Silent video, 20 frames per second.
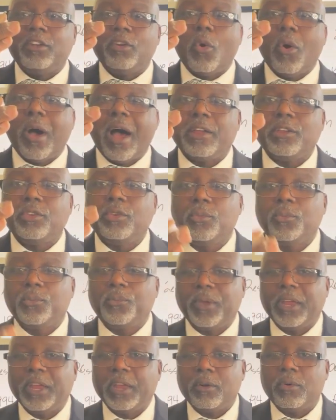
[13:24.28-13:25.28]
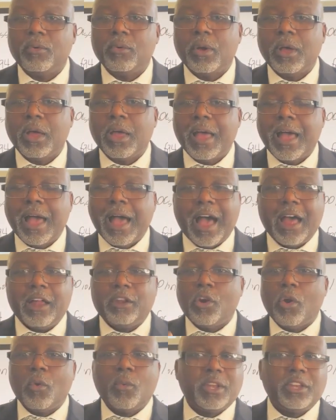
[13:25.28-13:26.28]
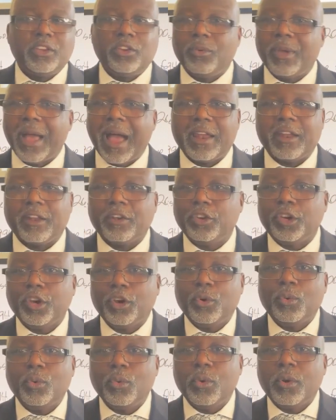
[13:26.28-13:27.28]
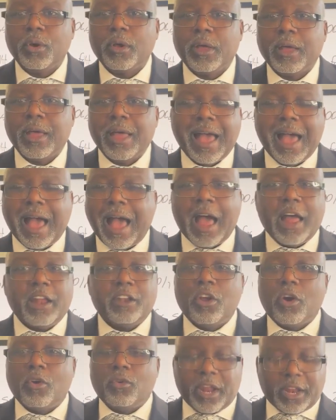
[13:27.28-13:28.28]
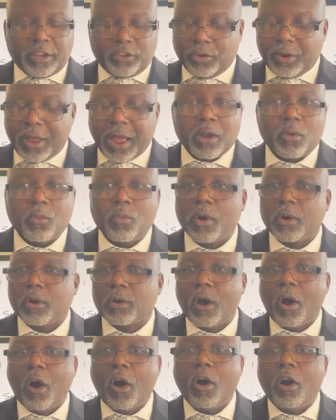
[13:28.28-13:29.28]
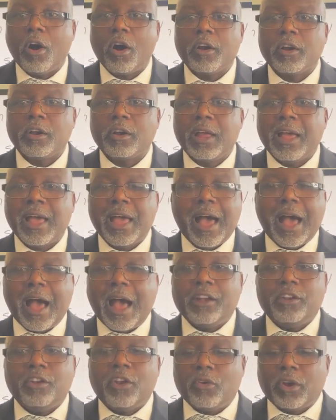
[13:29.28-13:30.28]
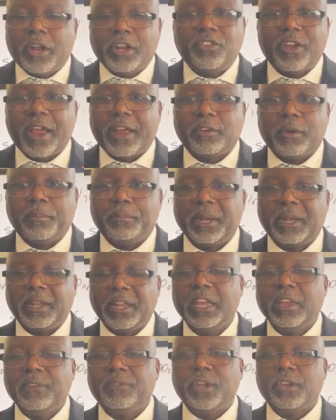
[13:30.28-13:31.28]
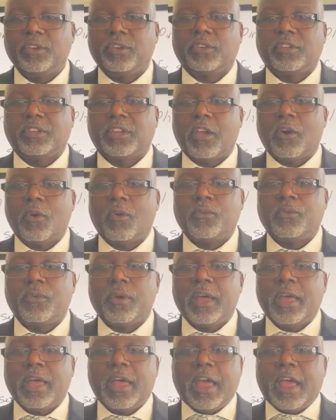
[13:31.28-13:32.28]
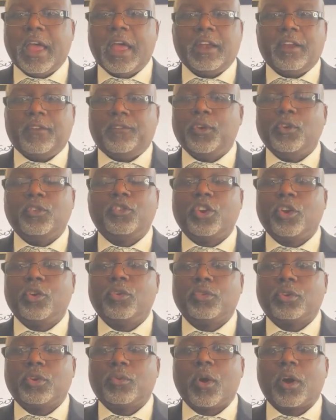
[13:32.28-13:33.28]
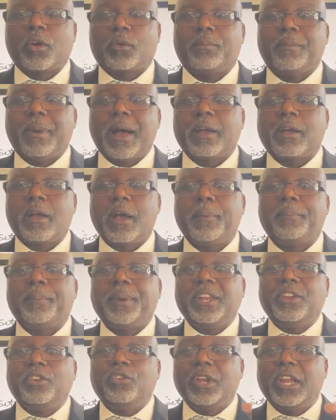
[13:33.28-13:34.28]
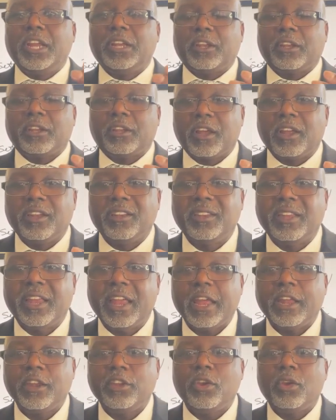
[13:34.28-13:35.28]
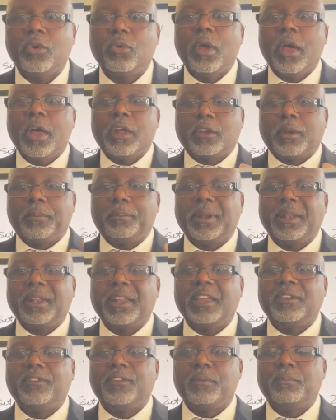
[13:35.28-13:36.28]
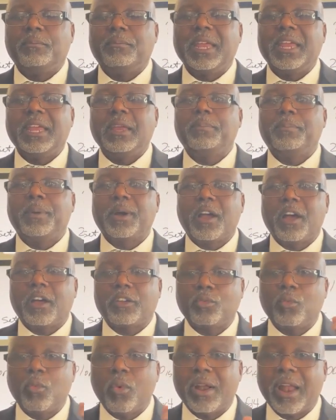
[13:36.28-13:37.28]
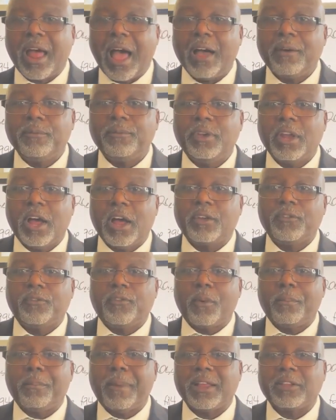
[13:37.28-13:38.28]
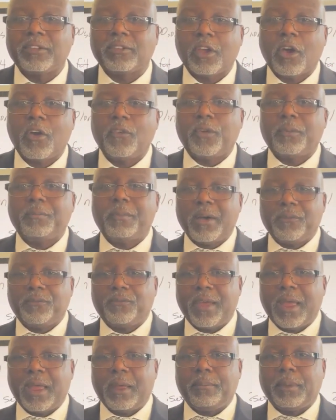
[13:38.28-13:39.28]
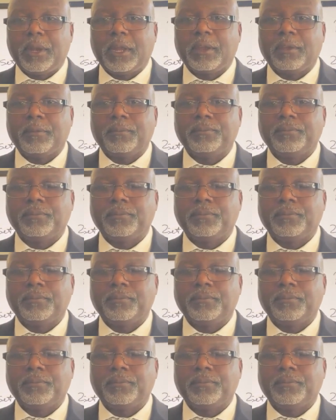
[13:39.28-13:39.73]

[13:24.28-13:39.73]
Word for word: know how you feel. I know what you got to do. I know that you got to work hard. I know that you have to believe in yourself. And if you choose to work with my company, you need to continue to believe in me, because what I've done for myself and my family,